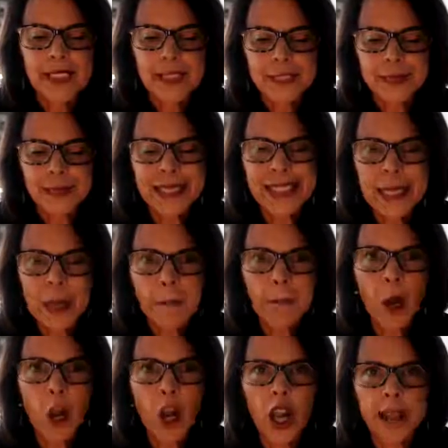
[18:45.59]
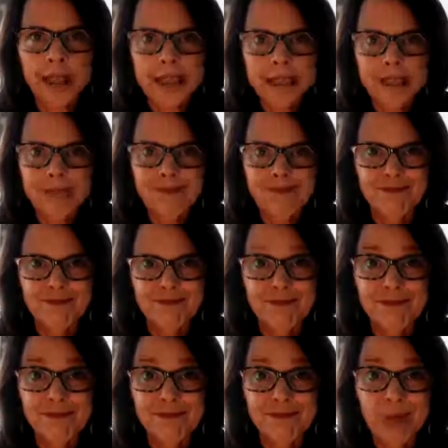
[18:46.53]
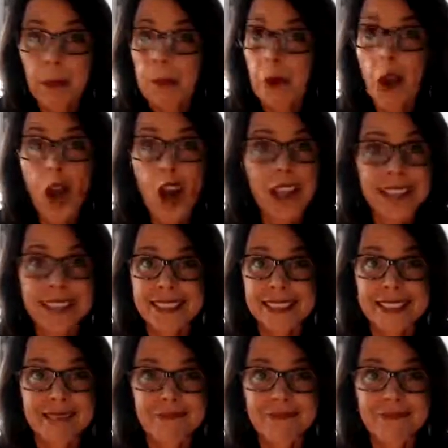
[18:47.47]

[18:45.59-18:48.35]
3, pause. Pause.